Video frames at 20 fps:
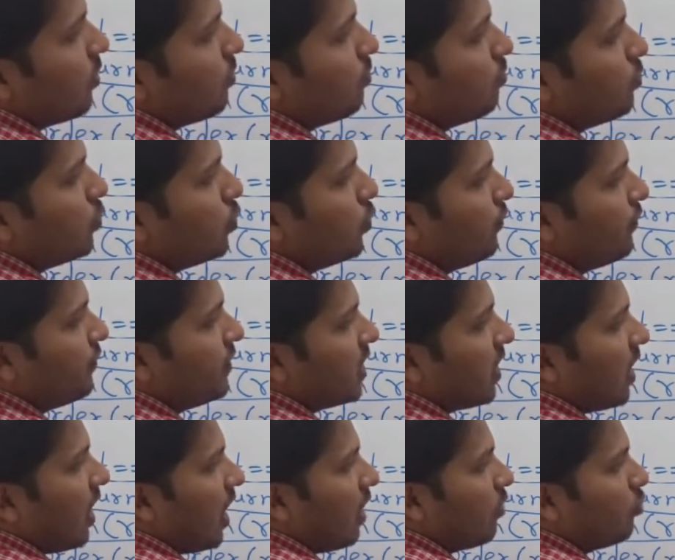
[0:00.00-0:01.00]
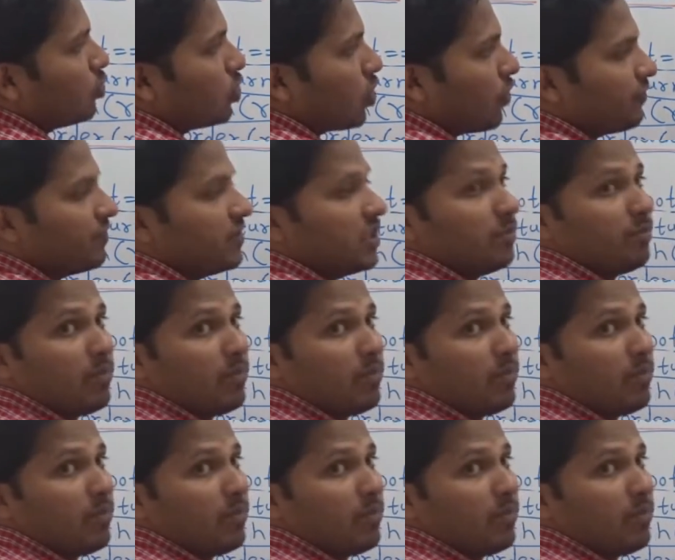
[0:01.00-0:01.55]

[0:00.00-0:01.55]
moved out of the